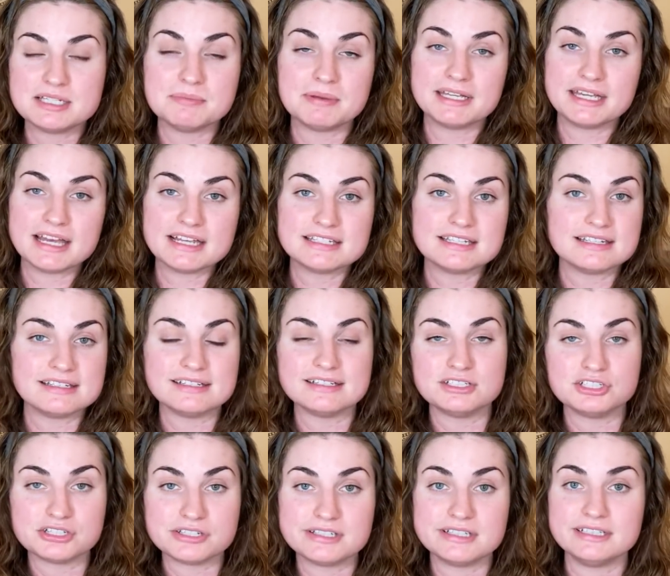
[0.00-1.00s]
my guess is it
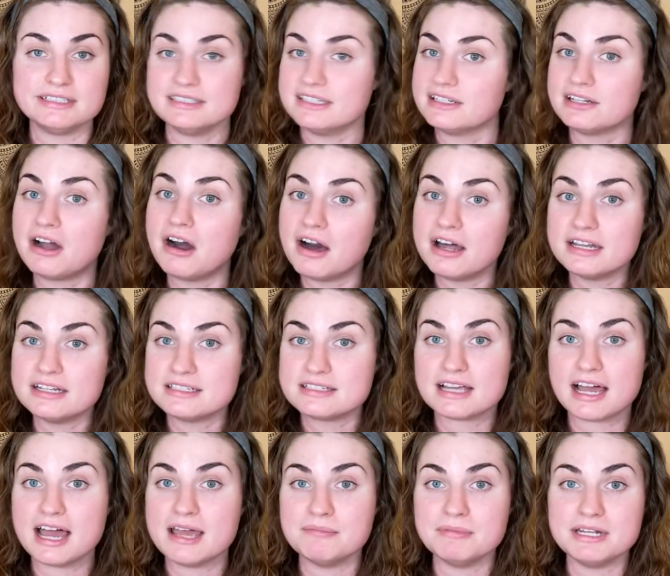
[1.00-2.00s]
just didn't get caught in
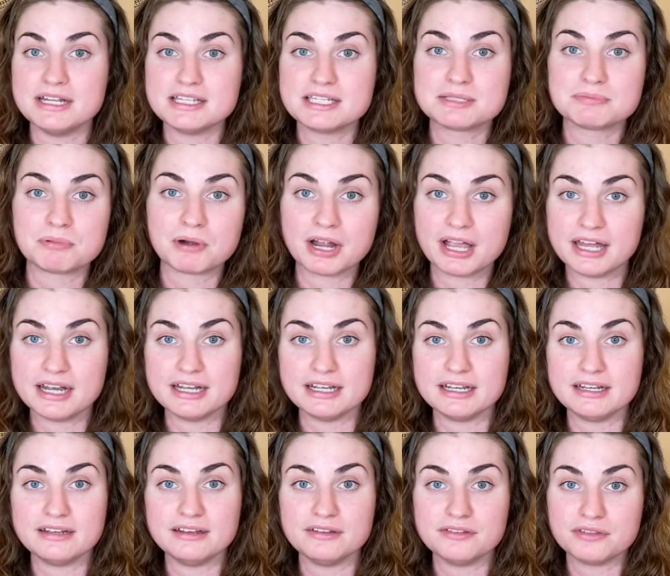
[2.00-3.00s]
time and it spread
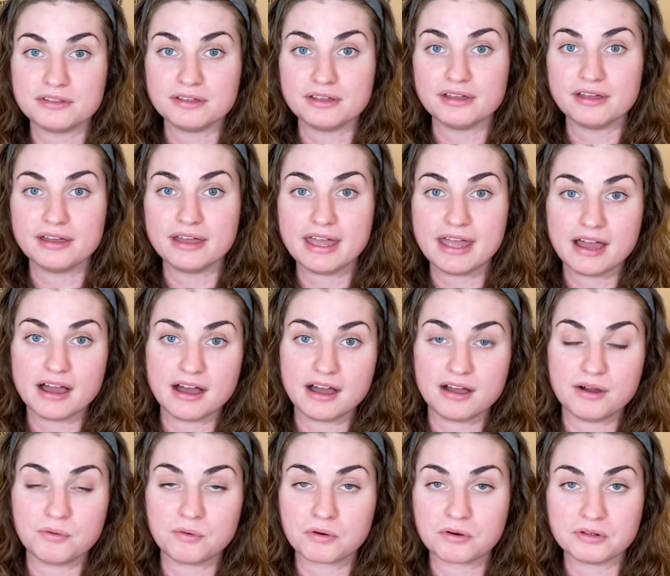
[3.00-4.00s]
and the
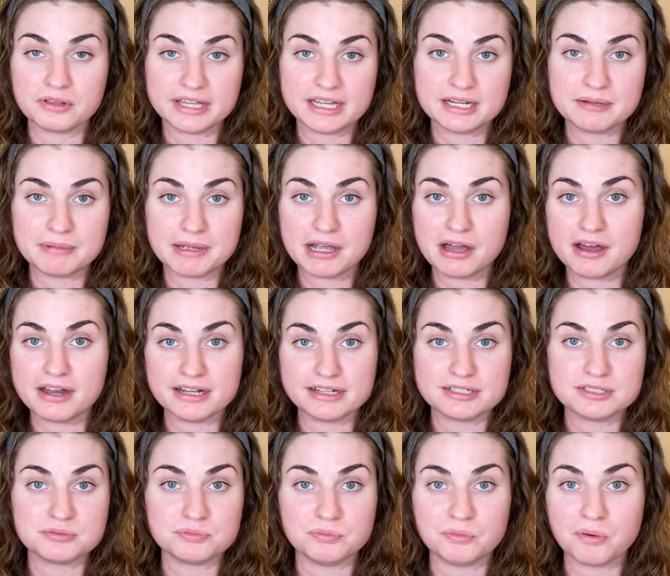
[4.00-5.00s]
oral
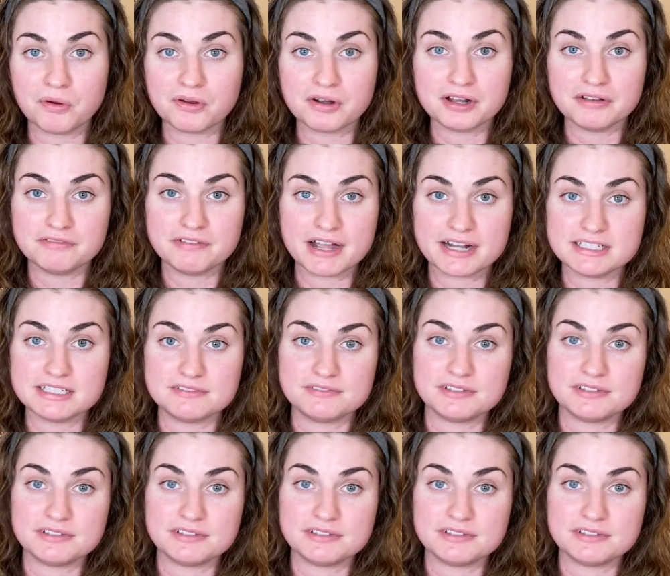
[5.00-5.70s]
antibiotics weren't effective